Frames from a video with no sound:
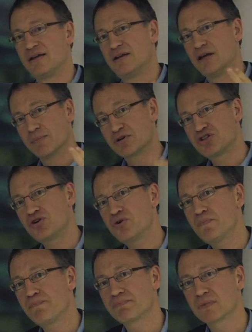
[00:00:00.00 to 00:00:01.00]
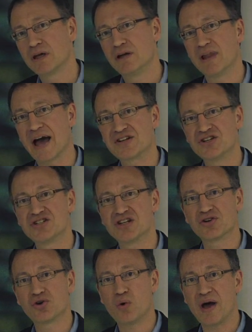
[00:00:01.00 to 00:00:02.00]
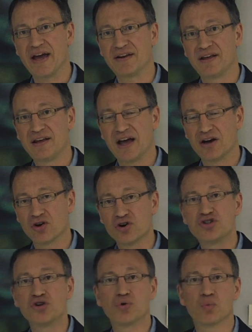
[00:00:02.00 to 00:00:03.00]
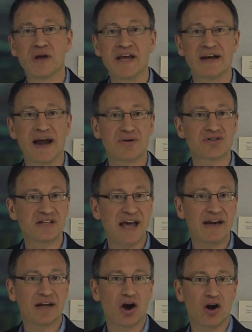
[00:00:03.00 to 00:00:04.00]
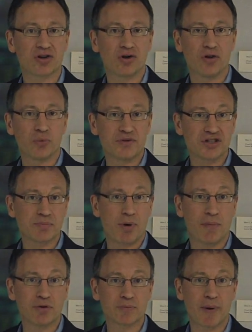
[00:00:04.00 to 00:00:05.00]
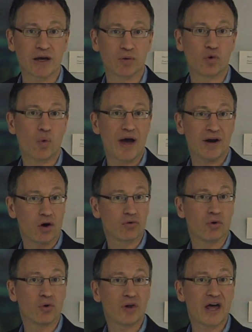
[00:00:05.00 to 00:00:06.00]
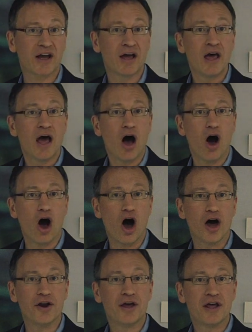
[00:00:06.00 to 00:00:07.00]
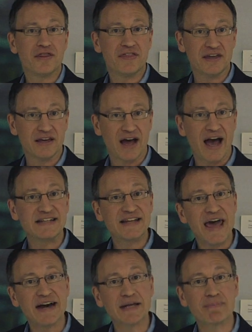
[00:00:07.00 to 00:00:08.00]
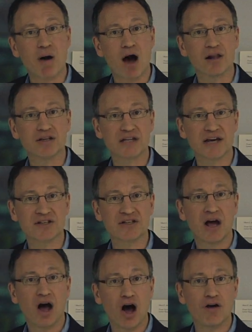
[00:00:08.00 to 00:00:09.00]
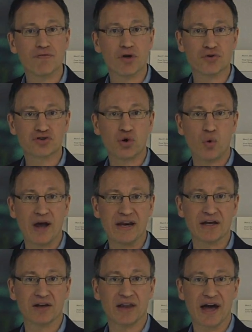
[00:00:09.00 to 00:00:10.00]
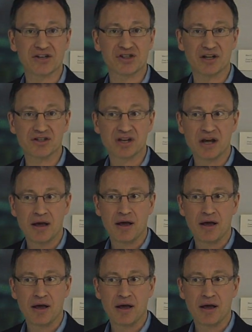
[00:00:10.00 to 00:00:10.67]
Number two, elections in Kuwait. I urge you to read an outstanding article that we just published by Gwen Okrahulik on the identity politics of those Kuwaiti elections.